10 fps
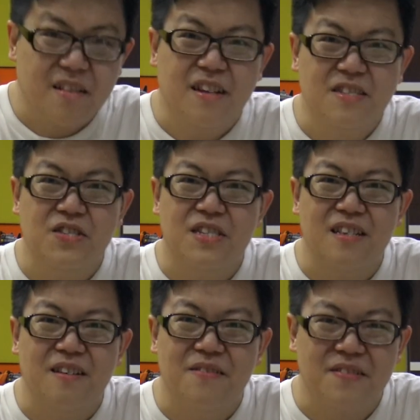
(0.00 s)
Let
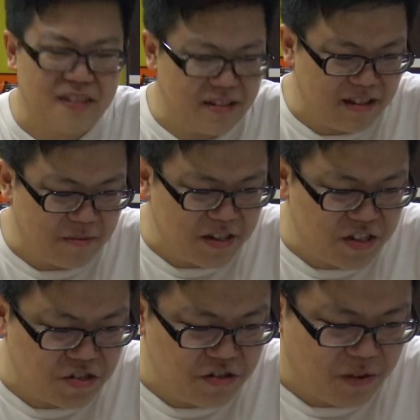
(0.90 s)
me
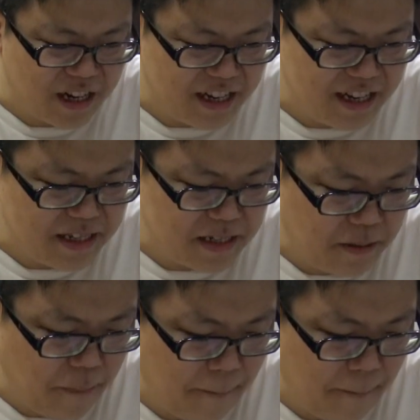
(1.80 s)
just show you what it is.